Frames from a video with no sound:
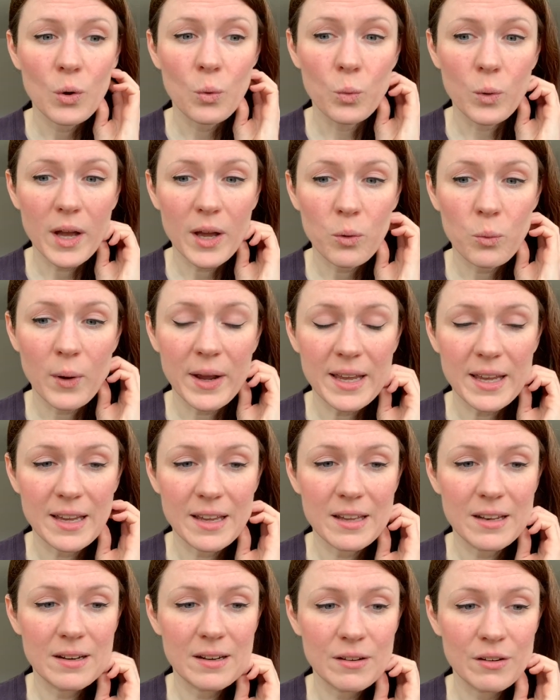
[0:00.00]
We're
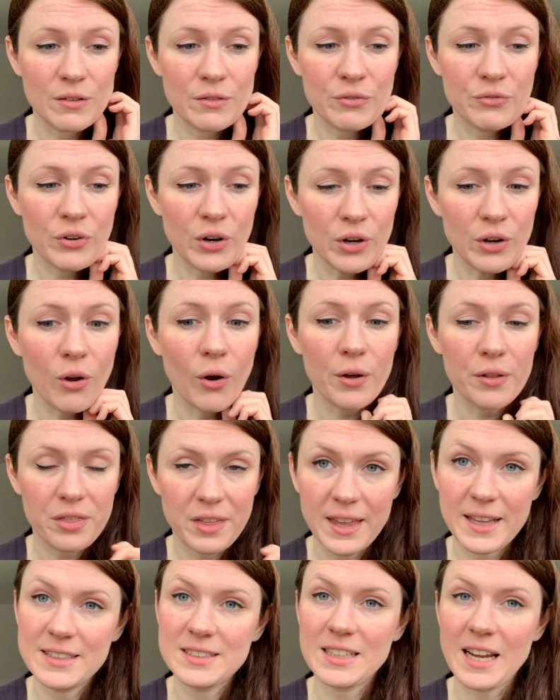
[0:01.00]
waiting for a lot of
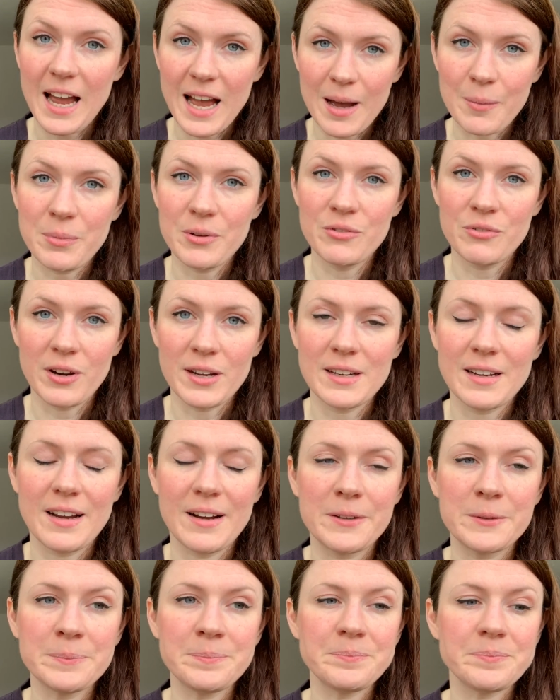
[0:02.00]
things to happen right
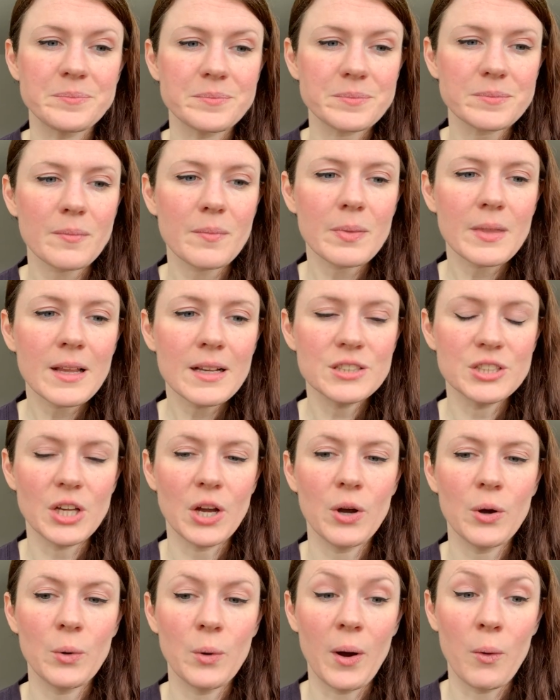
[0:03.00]
now.
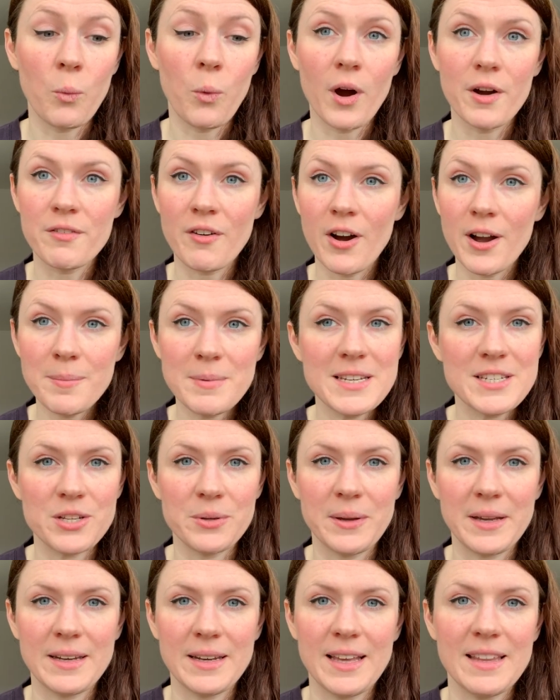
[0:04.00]
So what have I been
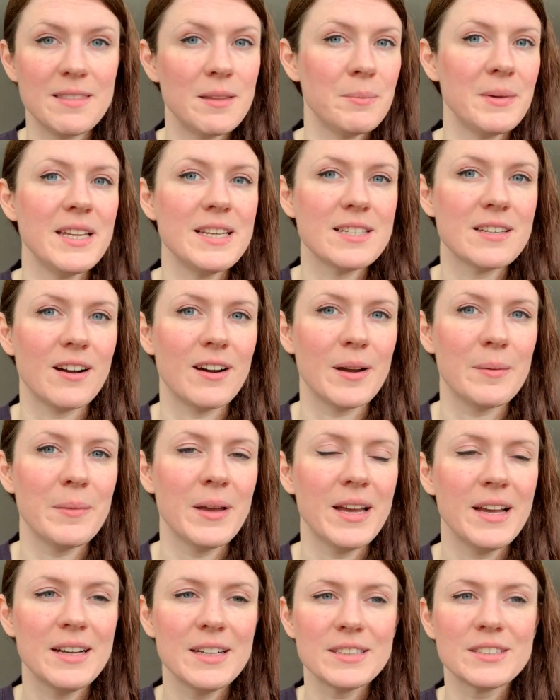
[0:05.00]
doing in the
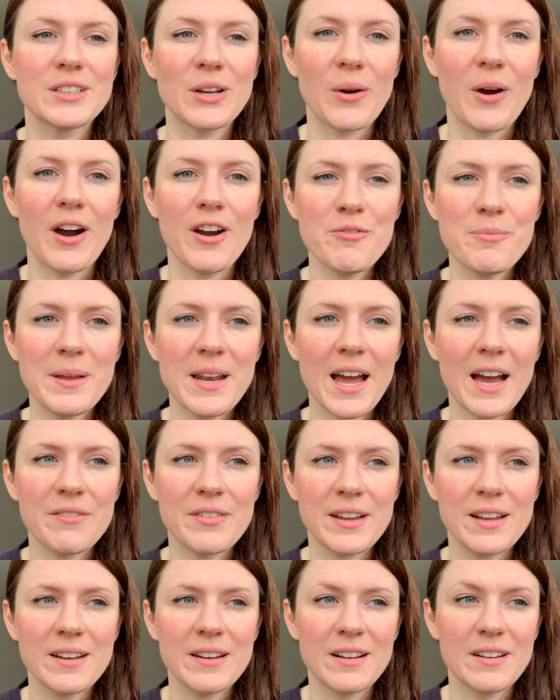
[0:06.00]
meantime? So I've been
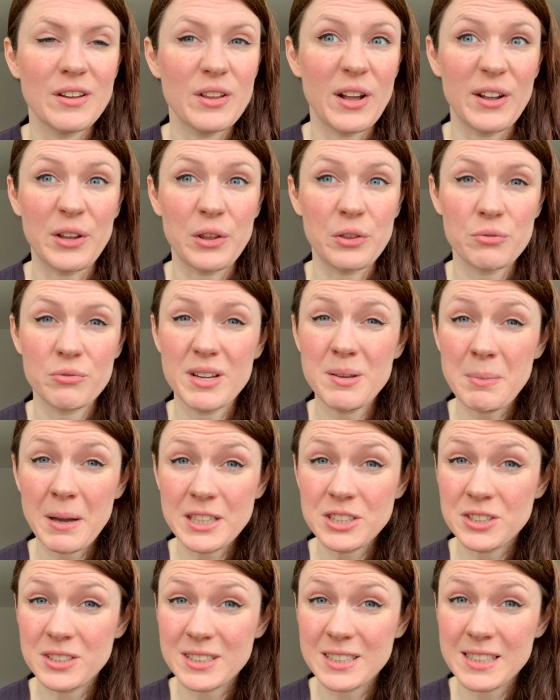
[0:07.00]
having like 3
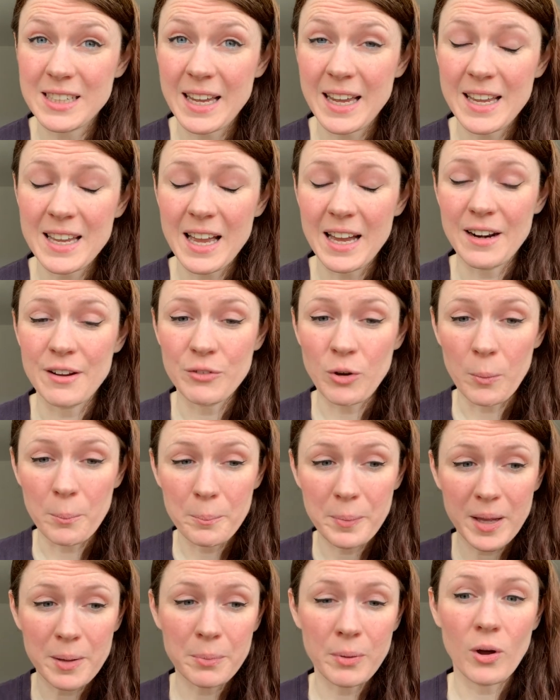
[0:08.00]
patients a day and I've got
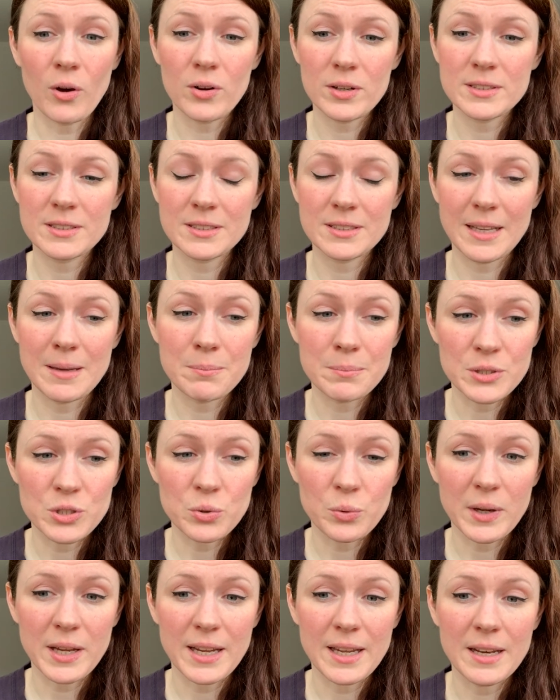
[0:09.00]
big blocks in
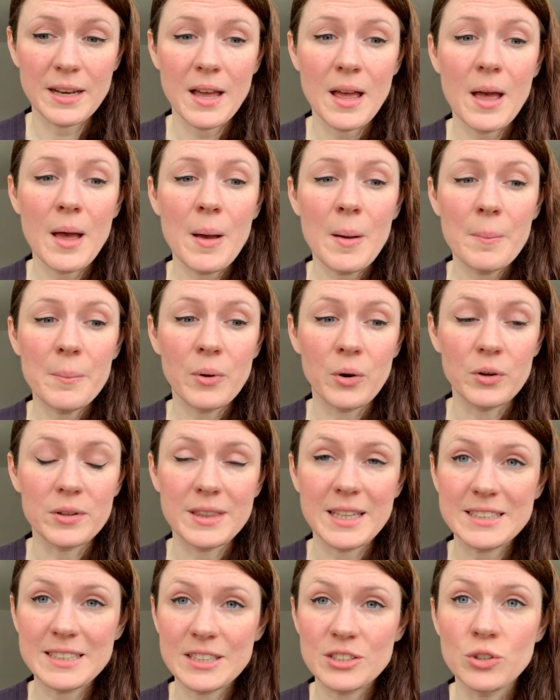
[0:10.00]
between, but
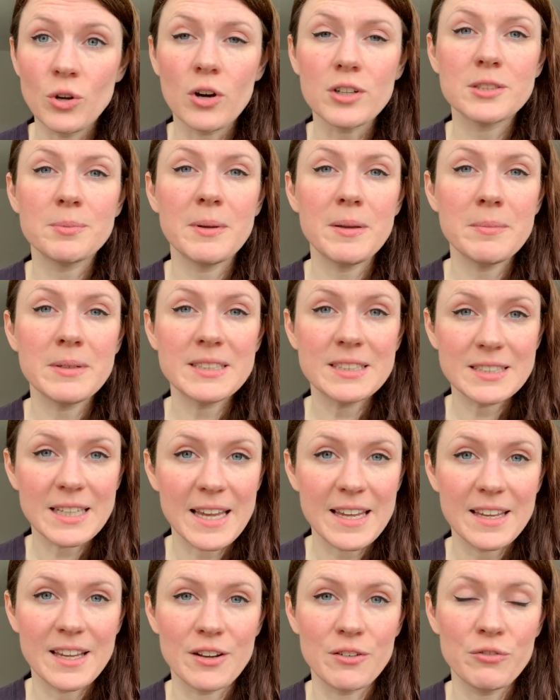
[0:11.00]
this is not to be
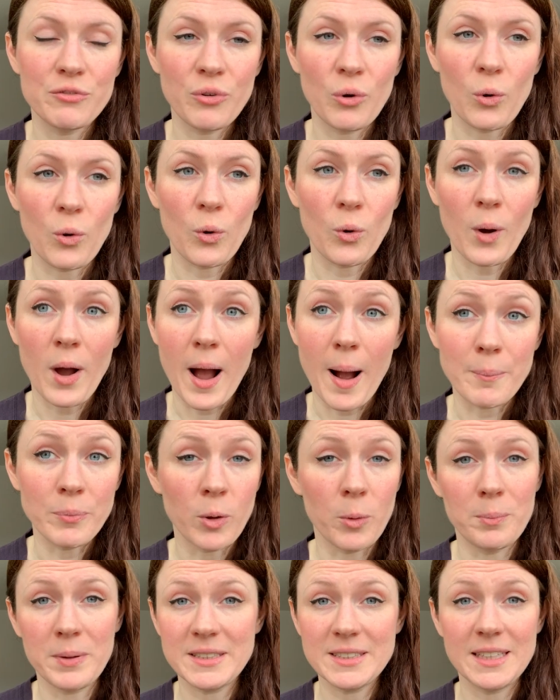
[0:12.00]
mistaken for I'm
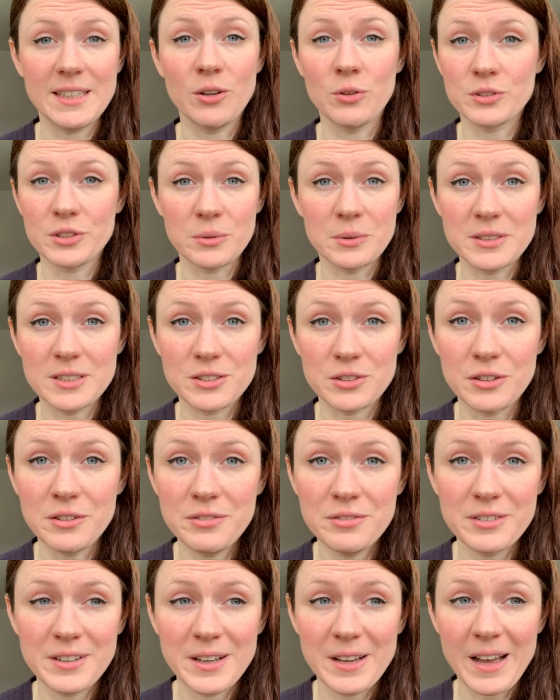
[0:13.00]
not busy, not doing
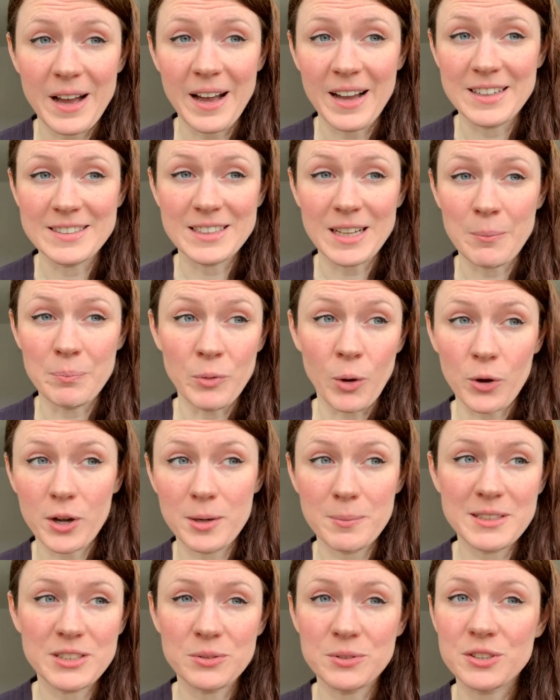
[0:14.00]
stuff. And I'm not going
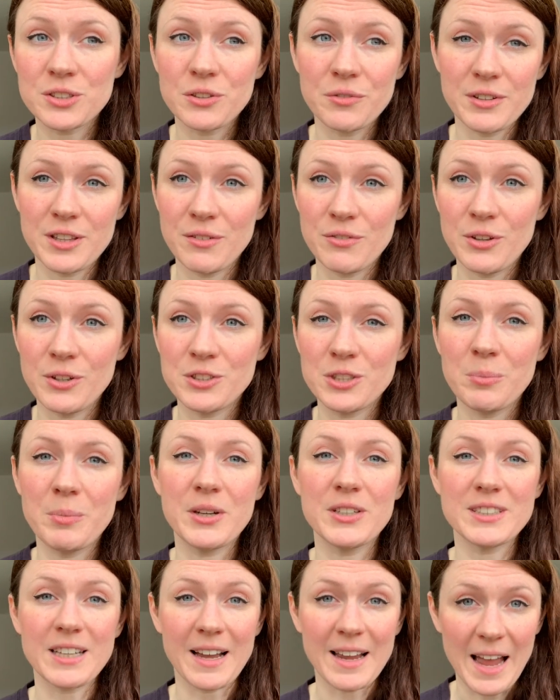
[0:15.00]
to be doing stuff in the future,
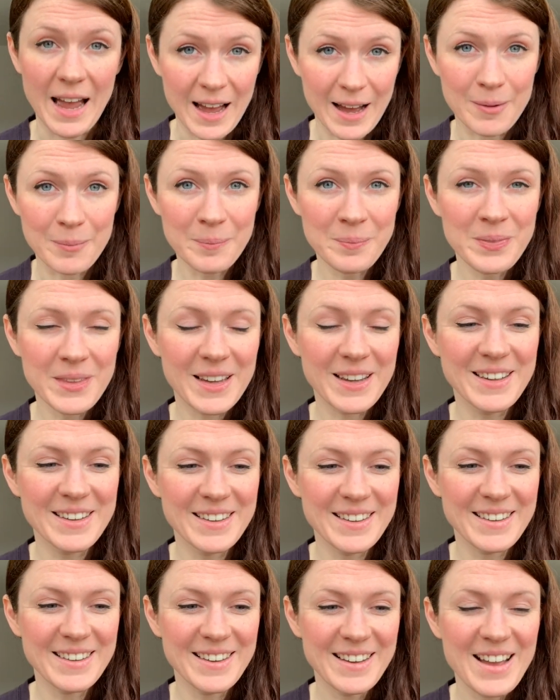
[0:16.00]
because I am.
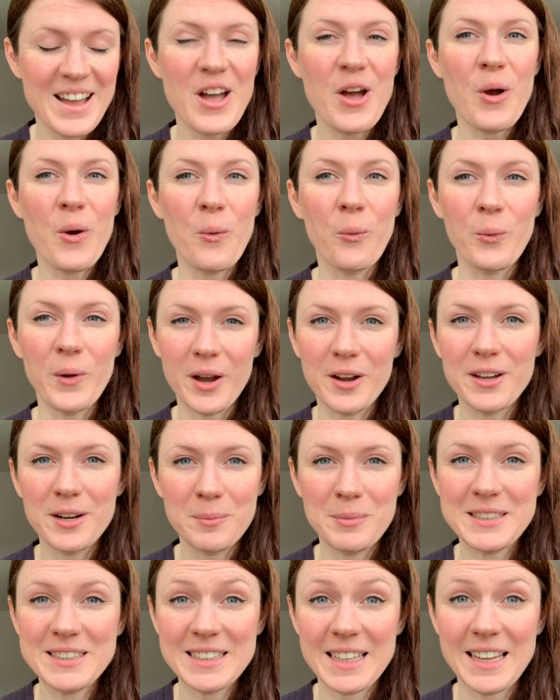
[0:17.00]
We are going to
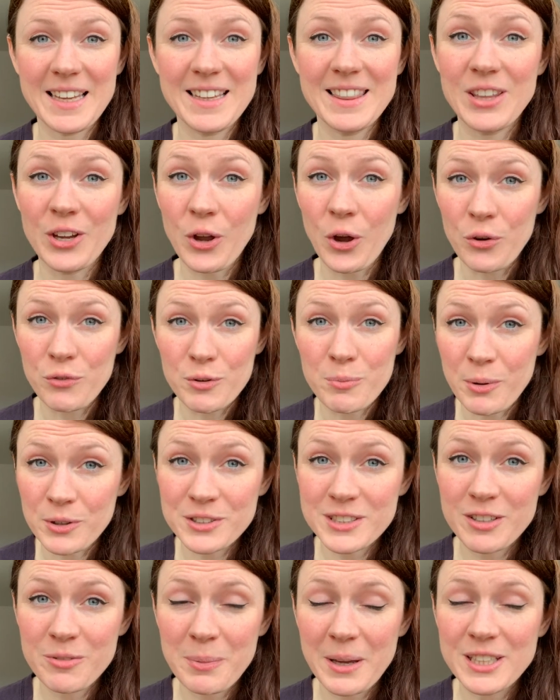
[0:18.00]
be seeing the COVID
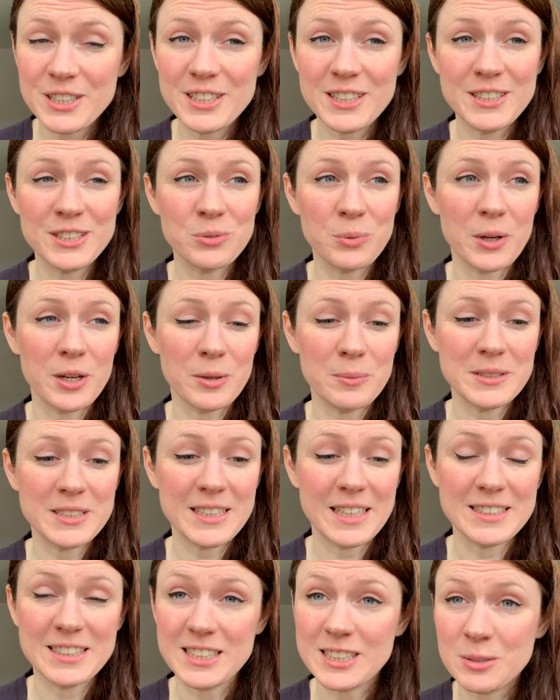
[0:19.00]
positive patients. We're going to be
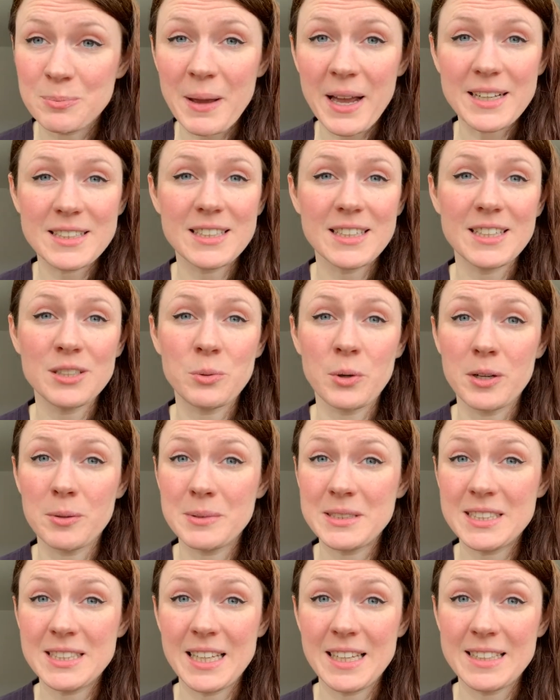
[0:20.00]
seeing suspected. We're going
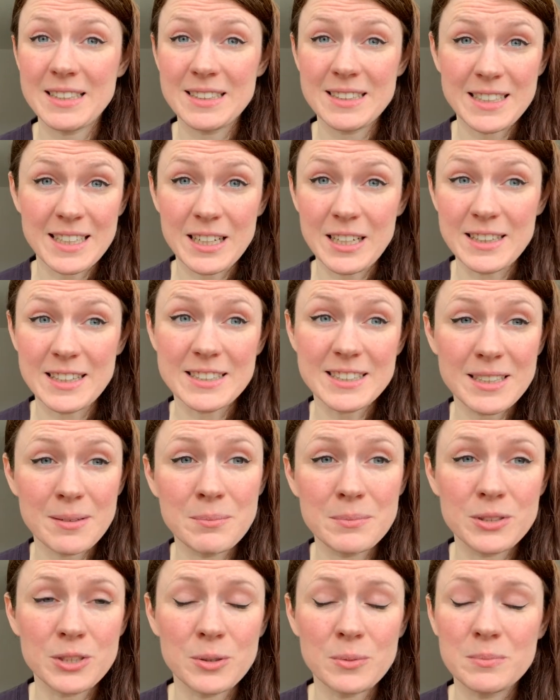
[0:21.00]
to be seeing dealing the
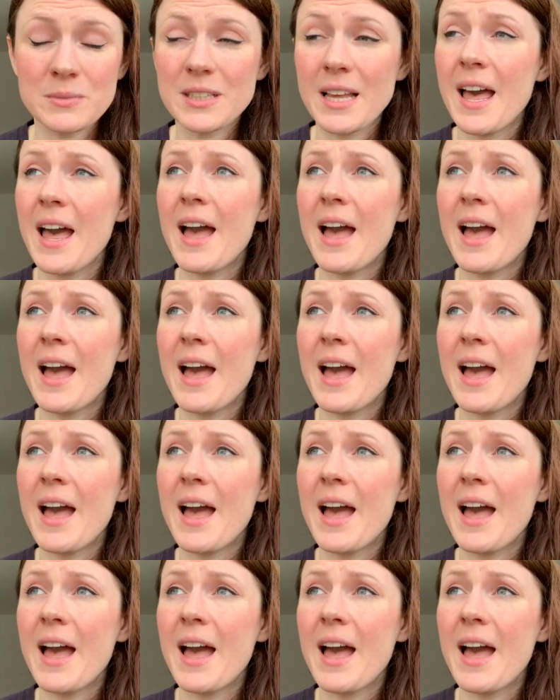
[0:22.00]
symptoms.